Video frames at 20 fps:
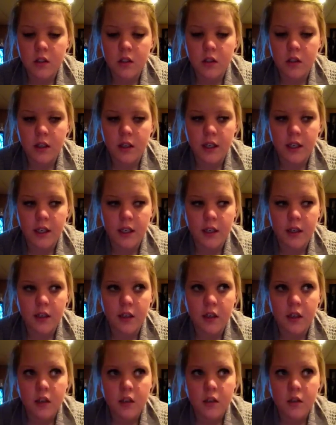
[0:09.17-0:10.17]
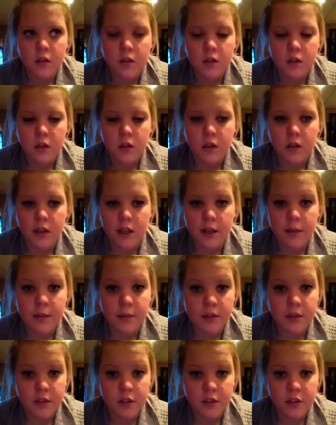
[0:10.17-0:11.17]
okay, so I had my
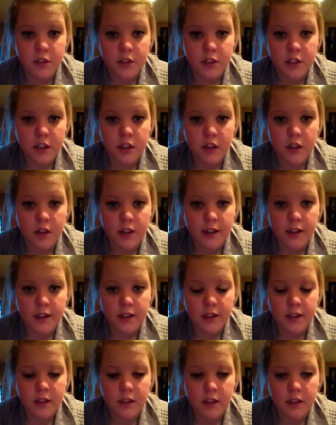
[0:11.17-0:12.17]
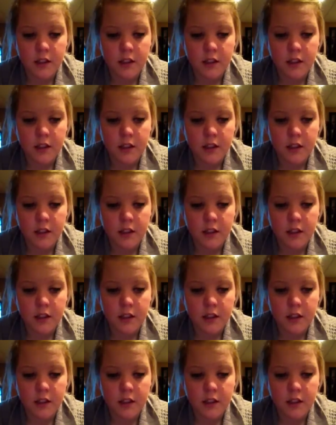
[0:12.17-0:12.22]
surgery on